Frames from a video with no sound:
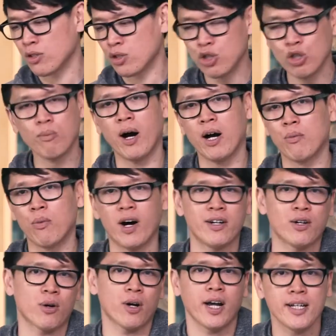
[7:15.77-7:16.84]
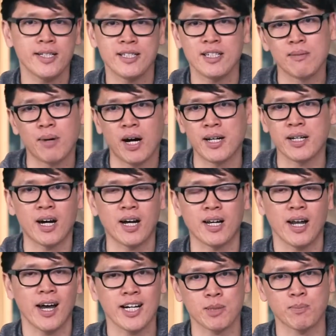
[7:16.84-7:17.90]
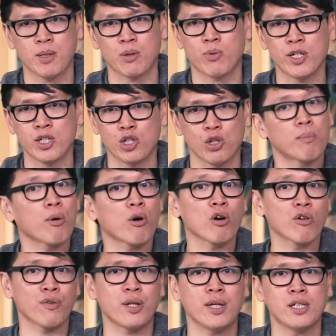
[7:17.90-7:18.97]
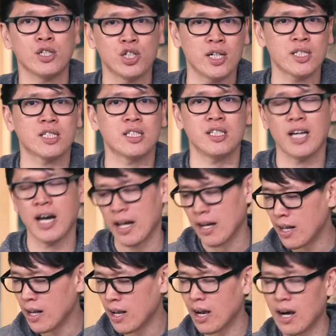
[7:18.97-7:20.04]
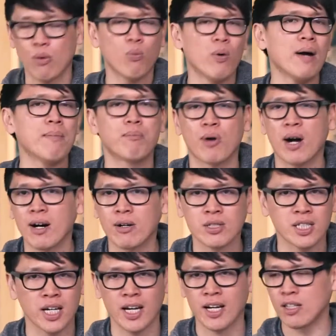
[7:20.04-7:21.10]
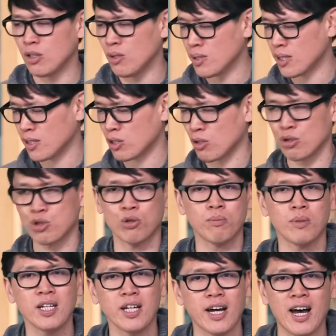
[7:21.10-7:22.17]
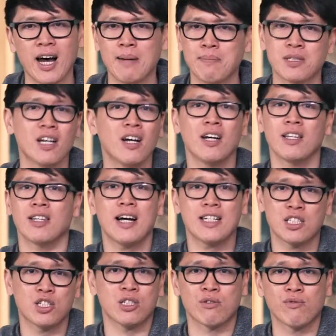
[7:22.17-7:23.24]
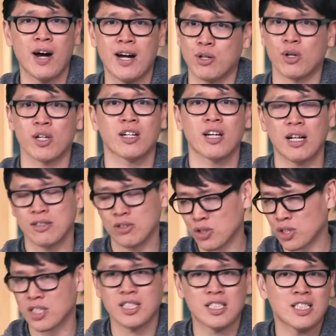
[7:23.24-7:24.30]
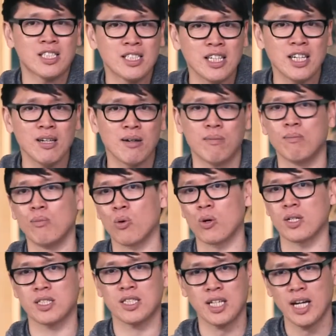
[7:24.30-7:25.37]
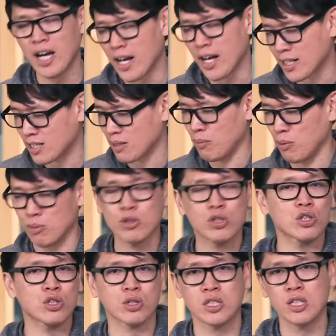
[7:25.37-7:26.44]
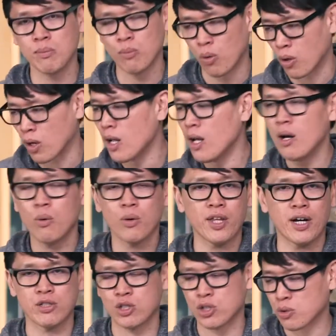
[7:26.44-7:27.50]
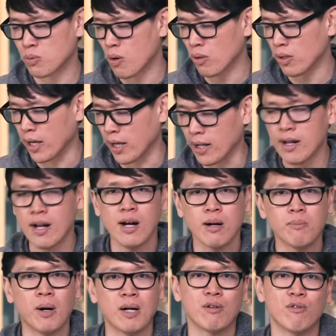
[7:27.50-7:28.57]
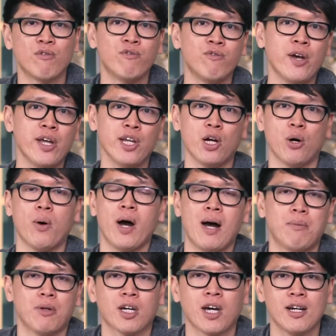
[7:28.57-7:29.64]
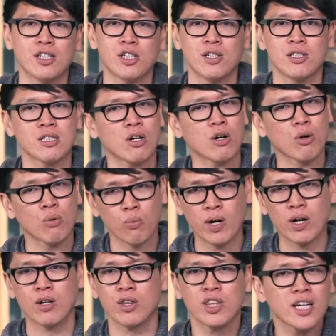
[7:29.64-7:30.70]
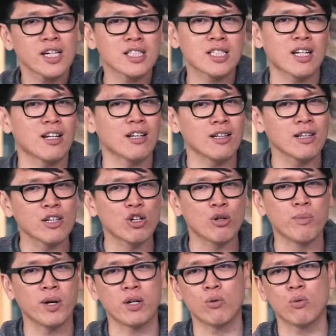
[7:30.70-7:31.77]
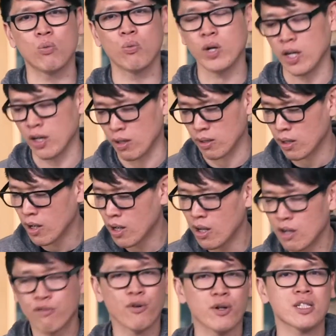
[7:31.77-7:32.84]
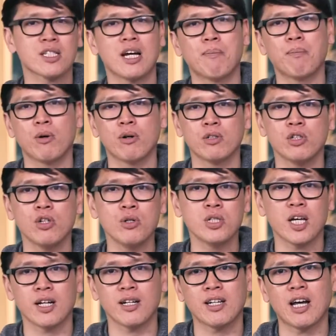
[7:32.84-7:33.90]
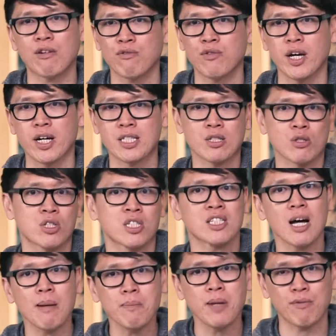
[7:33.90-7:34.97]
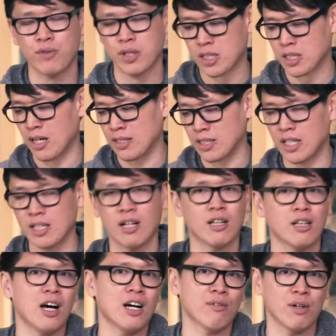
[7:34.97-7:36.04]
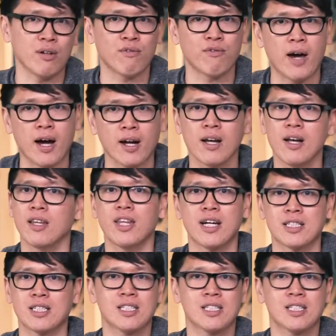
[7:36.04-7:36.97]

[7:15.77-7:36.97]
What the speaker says: 2:1 or 18:9 aspect ratio perfectly just yet. Web browsing, using social media apps, that's just fine. You're just gonna see more text and be able to see more without scrolling. But video applications are where things get a little bit weird. For example, using Netflix. There's some Netflix content, a lot of it in fact, that's